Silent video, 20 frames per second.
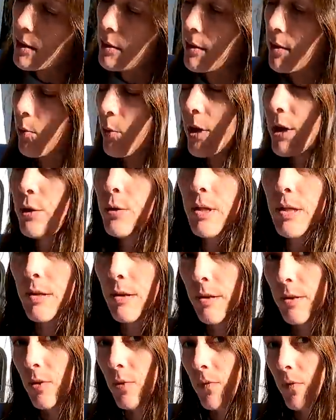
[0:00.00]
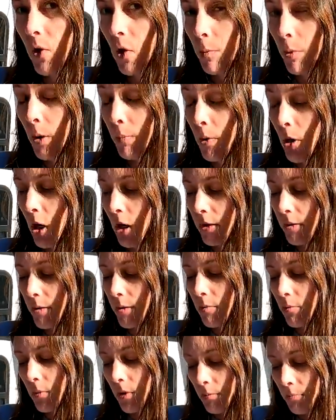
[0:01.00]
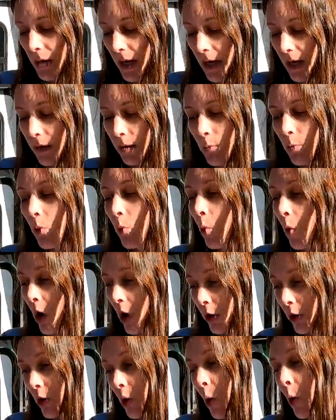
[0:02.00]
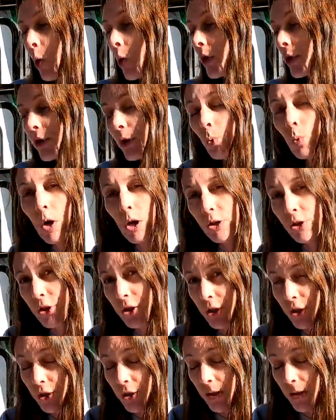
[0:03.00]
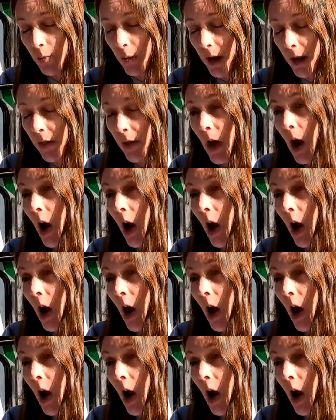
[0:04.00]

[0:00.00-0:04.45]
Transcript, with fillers: So we use this to fill up our pots and pans with water or to wash dishes with.